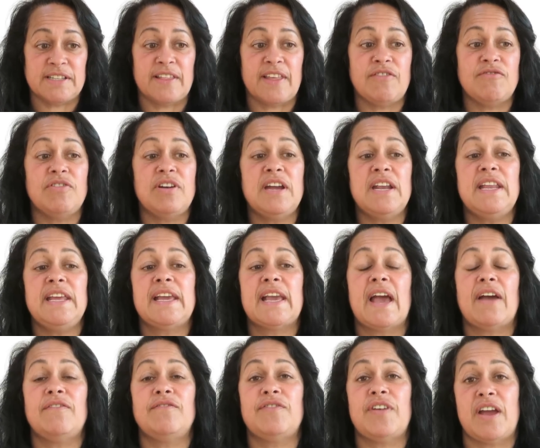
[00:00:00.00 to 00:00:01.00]
they really
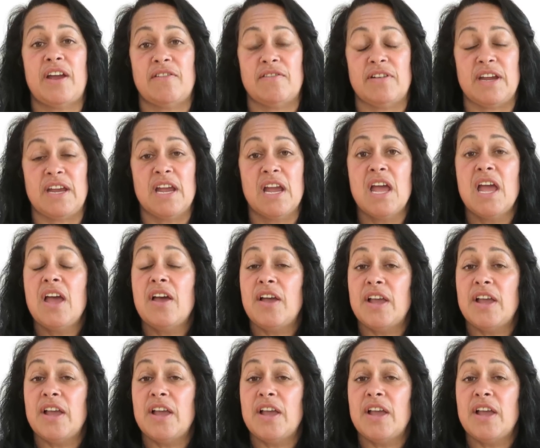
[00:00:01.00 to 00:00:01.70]
can vary.